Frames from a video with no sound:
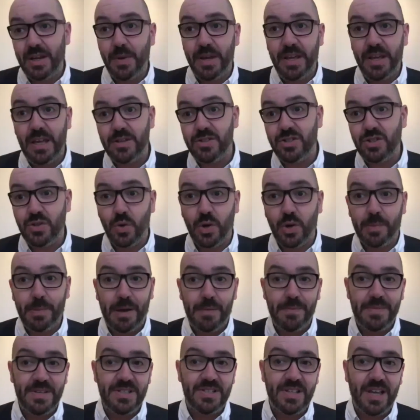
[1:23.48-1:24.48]
we're here to talk
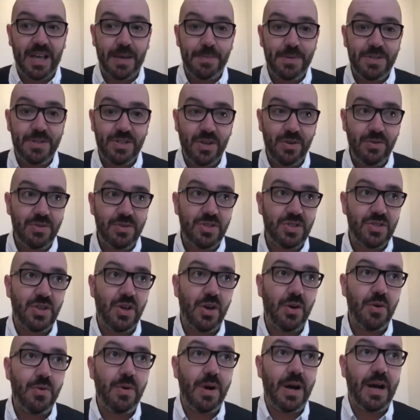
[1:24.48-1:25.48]
about missing episodes.
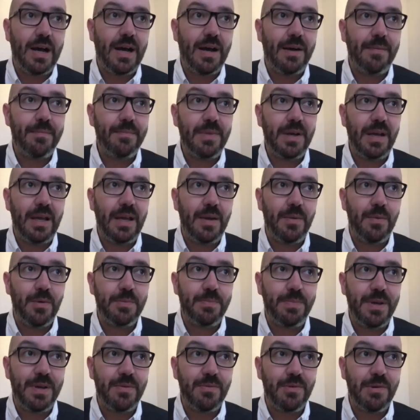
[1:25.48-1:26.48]
So it
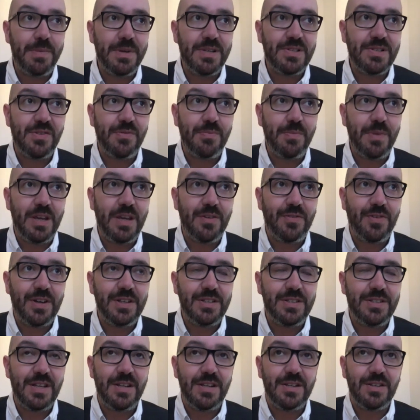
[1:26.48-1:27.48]
would be remiss of me if I
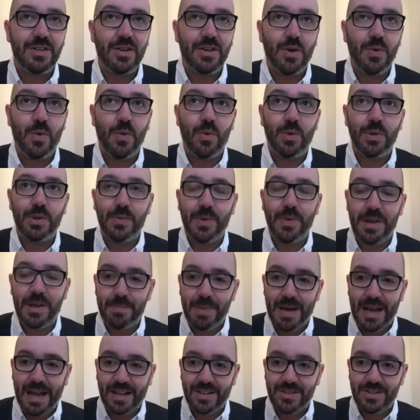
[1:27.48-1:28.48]
didn't go all the way
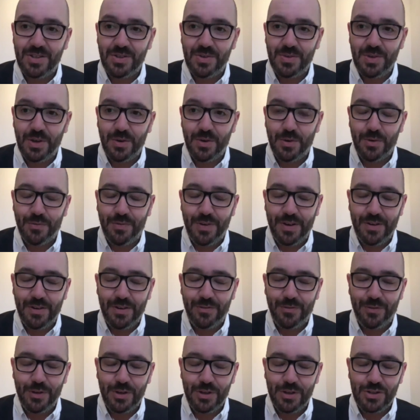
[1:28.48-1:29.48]
back to your very
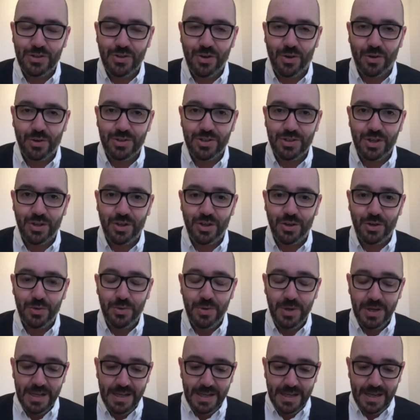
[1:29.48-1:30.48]
first Doctor
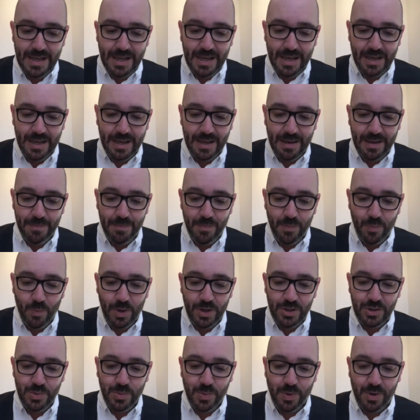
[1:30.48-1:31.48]
Who,
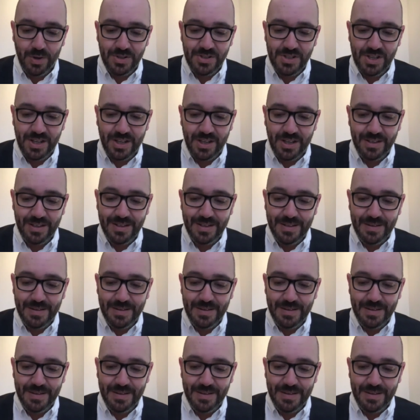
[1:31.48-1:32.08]
which was a